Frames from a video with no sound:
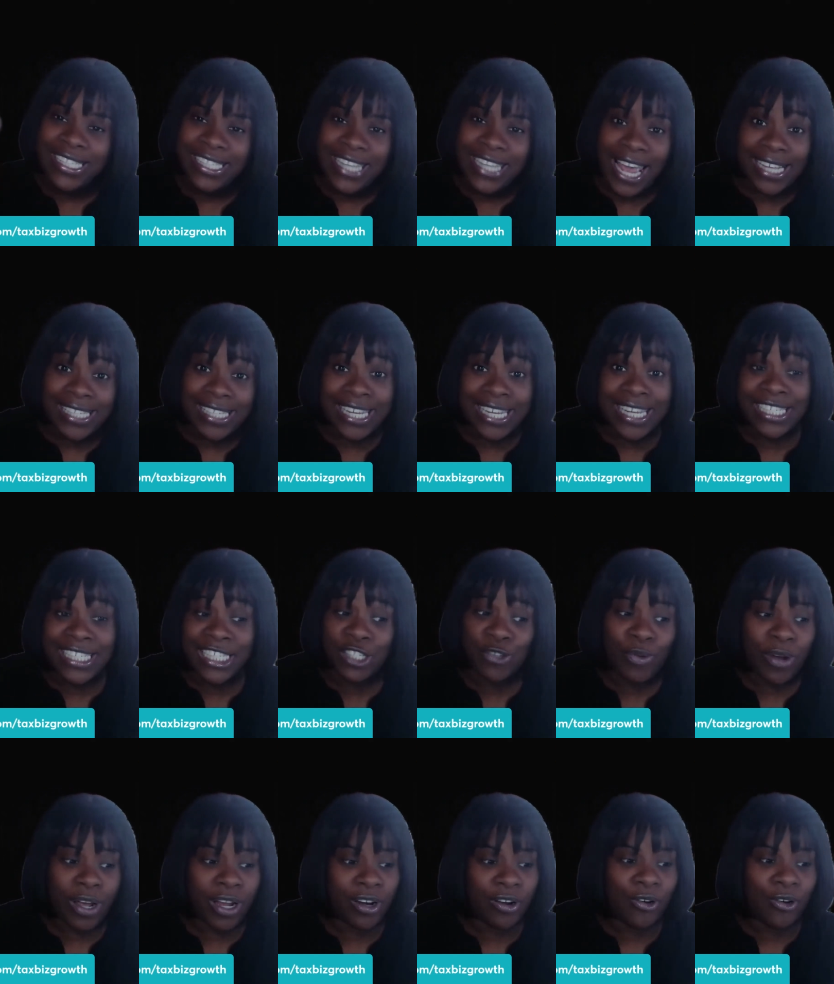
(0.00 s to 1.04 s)
Tax season
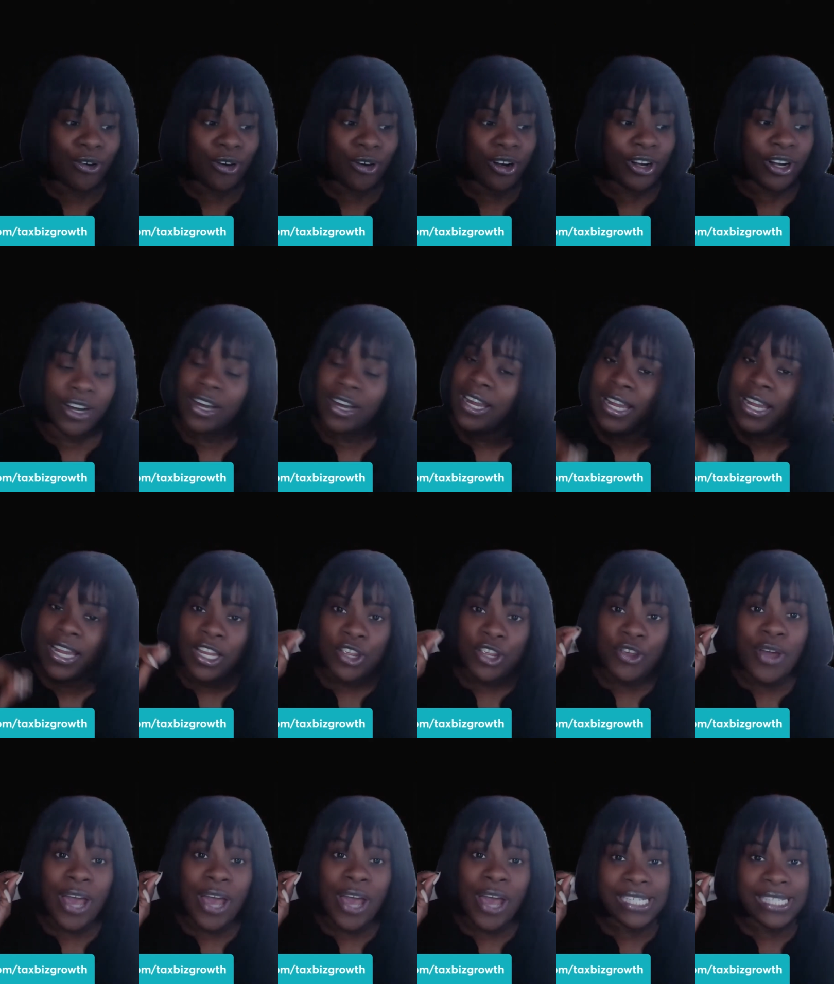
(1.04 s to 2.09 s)
around the corner. You
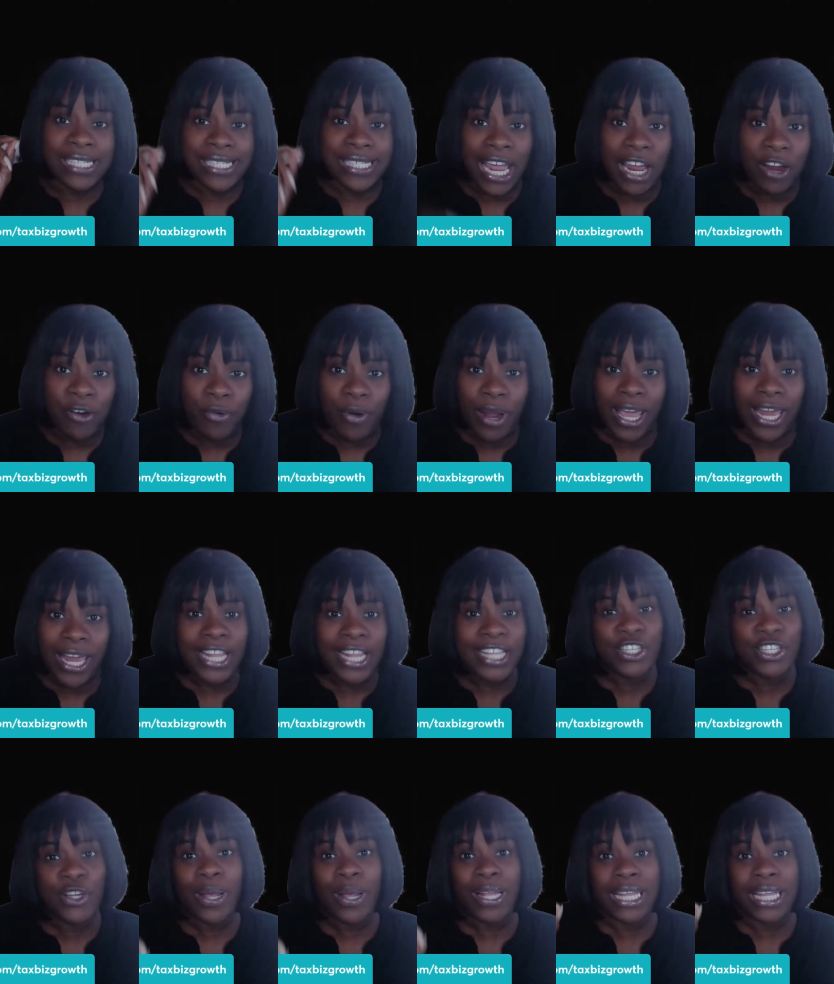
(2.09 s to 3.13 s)
got to stay ready,
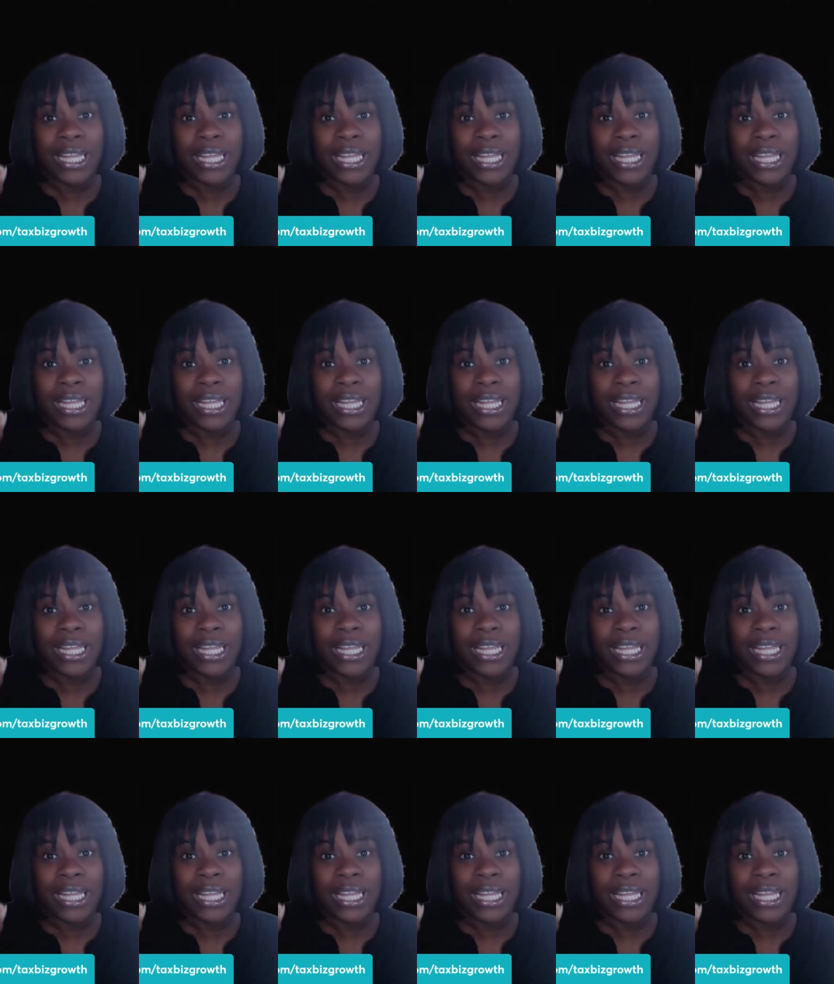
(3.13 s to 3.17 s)
so I have to